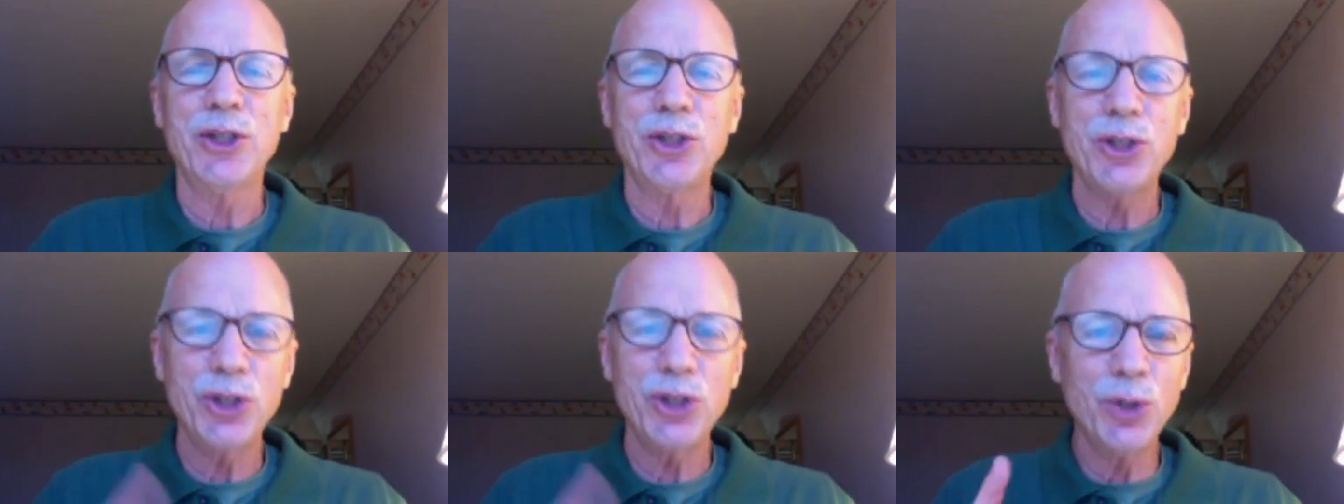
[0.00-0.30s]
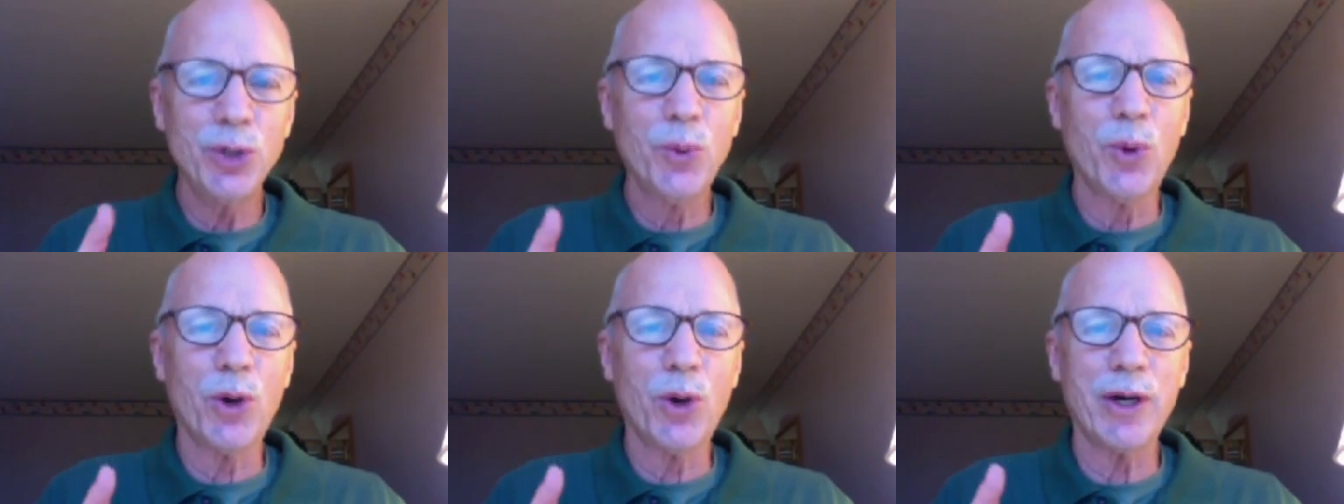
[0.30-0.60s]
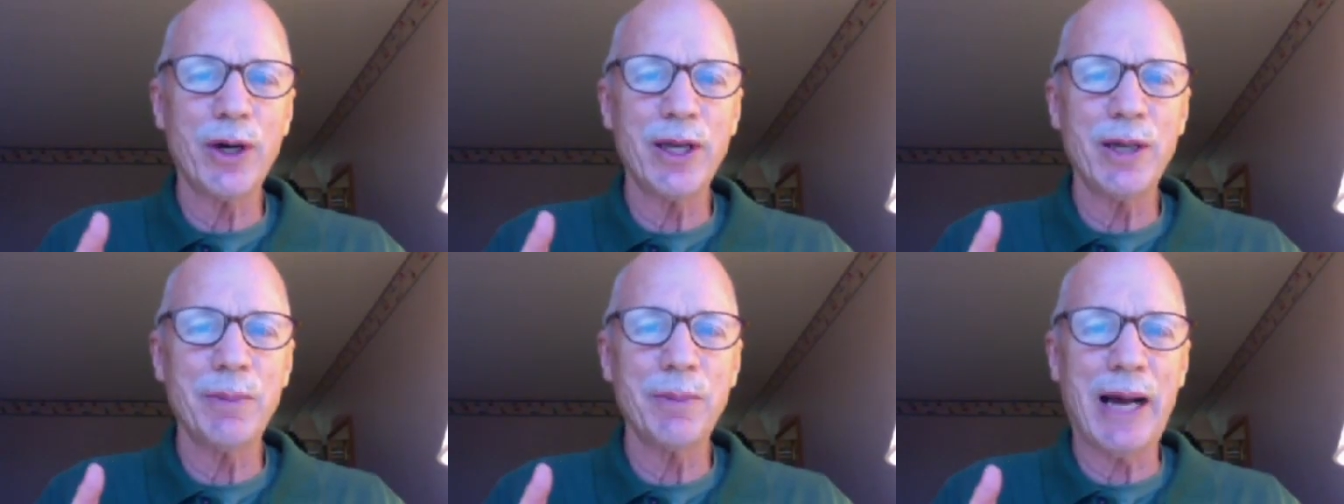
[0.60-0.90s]
You
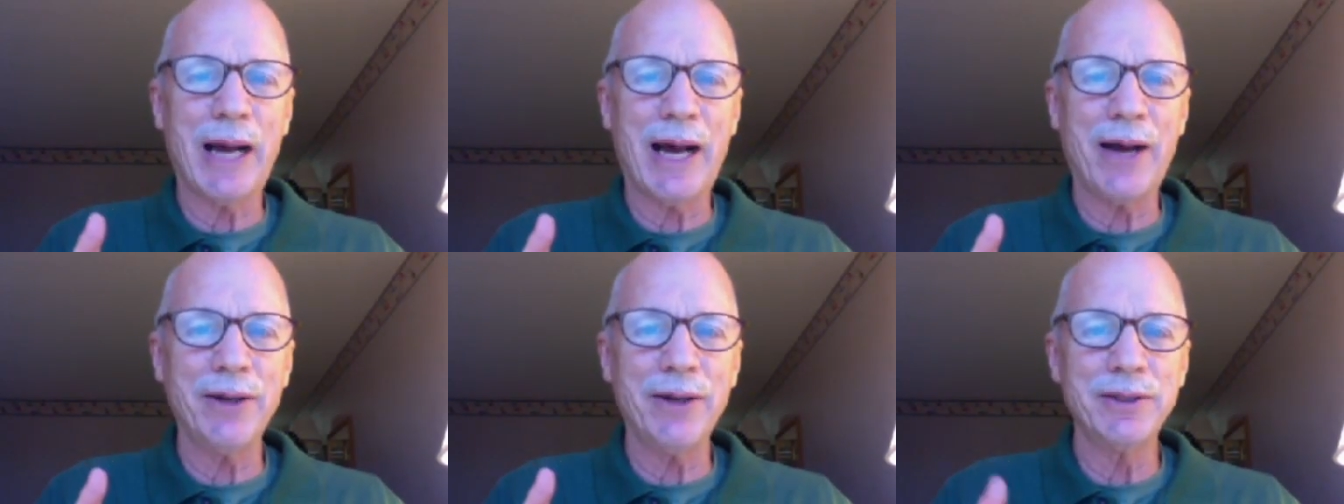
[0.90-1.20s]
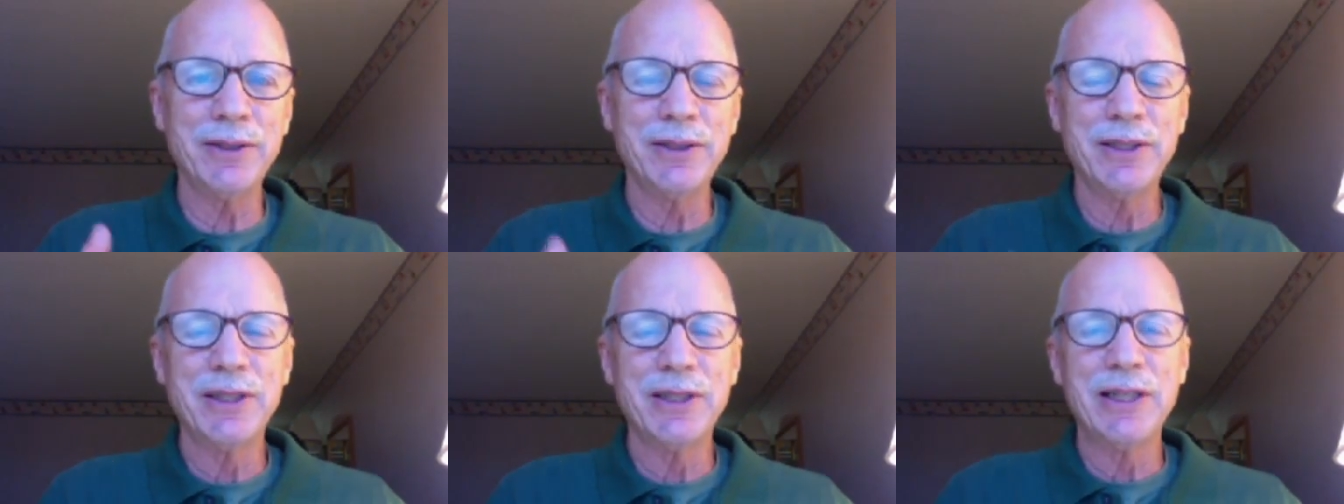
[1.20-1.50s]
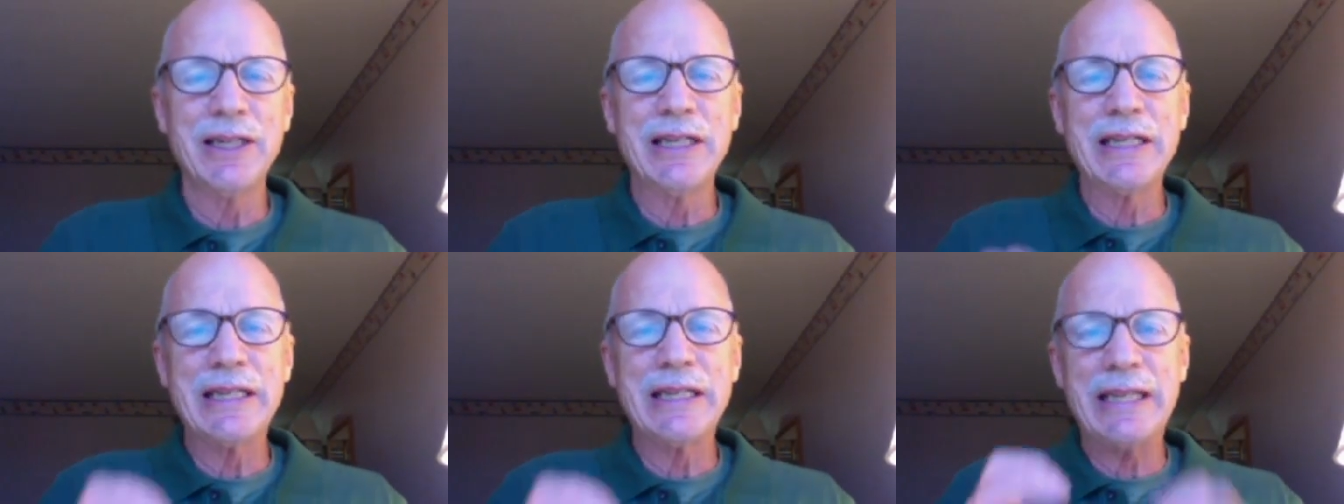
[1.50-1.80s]
worry about
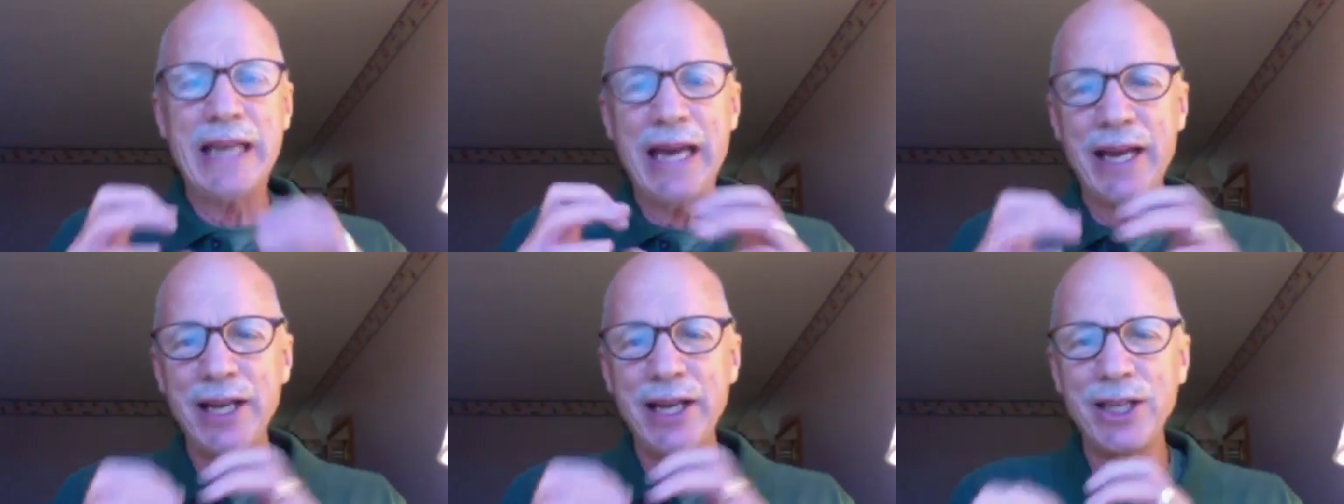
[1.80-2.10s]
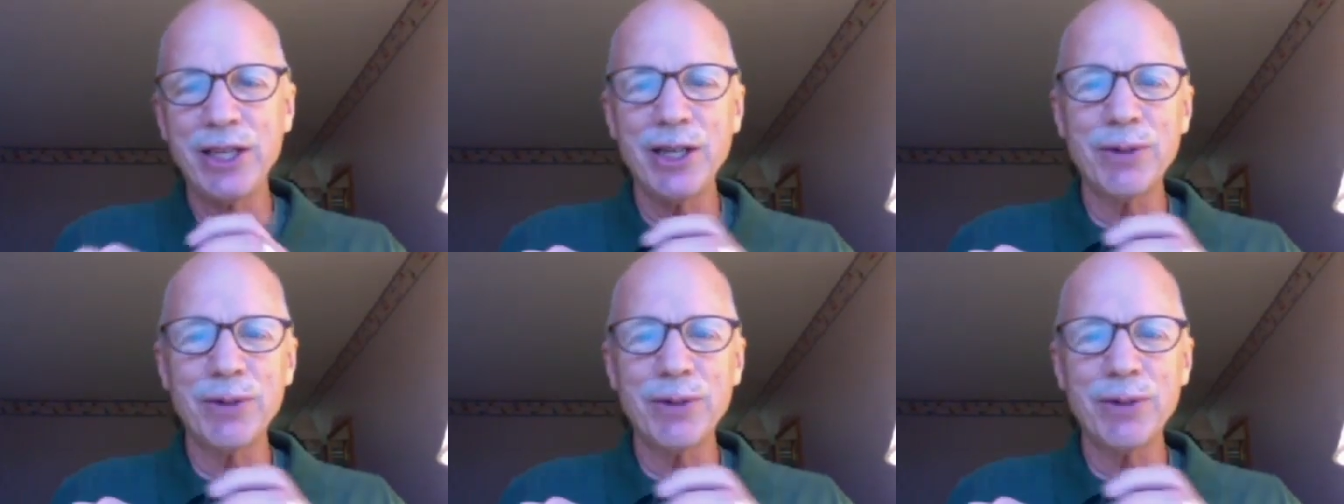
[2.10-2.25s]
getting